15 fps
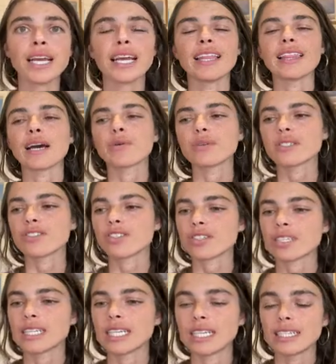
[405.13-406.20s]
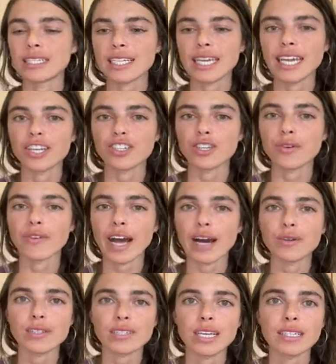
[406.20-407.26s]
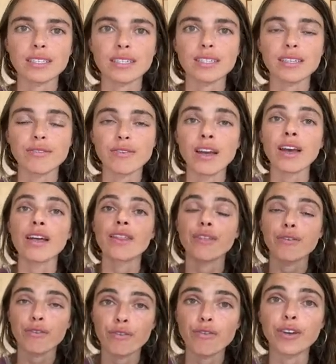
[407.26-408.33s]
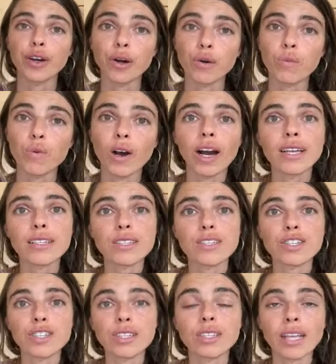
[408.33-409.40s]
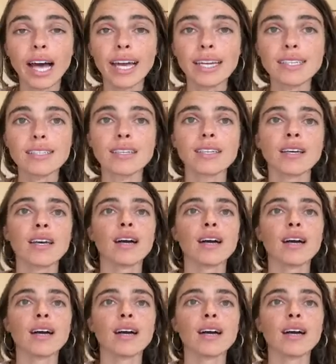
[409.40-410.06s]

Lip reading: and that was just an indication of how sensitive the film was to light,